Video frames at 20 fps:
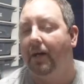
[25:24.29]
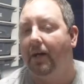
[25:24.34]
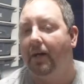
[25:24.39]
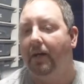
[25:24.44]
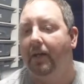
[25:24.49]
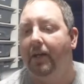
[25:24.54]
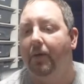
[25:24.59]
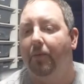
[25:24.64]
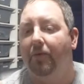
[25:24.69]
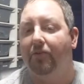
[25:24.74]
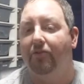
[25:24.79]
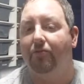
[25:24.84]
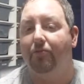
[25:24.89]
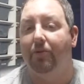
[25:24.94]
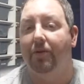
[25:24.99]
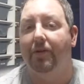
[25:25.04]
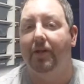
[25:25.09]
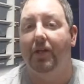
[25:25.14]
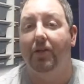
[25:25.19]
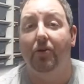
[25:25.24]
it was
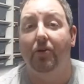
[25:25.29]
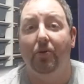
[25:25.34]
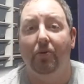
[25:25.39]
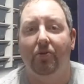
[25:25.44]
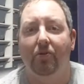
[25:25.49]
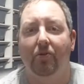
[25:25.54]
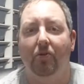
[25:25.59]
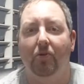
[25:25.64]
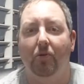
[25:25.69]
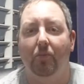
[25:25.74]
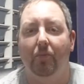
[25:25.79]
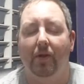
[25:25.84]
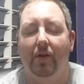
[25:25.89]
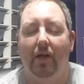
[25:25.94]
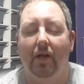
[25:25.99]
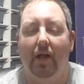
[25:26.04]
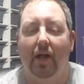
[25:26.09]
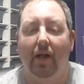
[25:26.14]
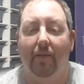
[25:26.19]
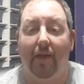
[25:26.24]
really YouTube
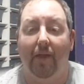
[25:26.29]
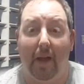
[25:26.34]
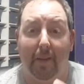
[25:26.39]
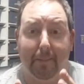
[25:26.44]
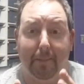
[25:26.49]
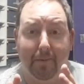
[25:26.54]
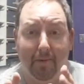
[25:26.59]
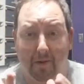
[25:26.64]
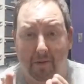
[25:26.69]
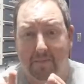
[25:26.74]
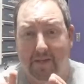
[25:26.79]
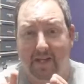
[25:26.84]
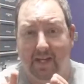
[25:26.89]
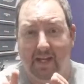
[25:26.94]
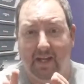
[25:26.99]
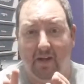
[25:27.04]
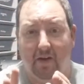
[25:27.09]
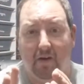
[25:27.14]
that put me